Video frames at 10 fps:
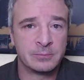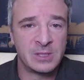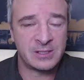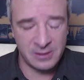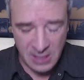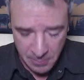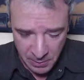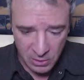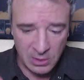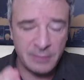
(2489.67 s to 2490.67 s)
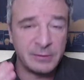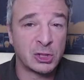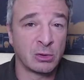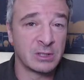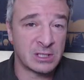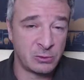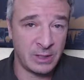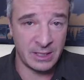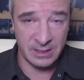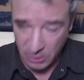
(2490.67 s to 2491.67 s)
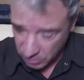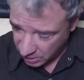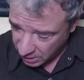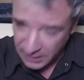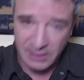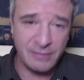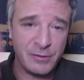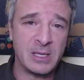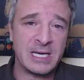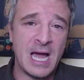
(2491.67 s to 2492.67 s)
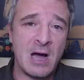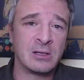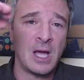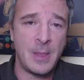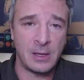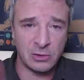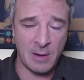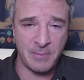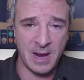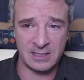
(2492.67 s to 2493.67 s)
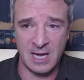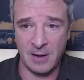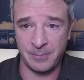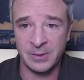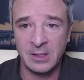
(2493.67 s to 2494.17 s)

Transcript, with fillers: This is typical of a short squeeze. It'll clear everybody out and then drop back down.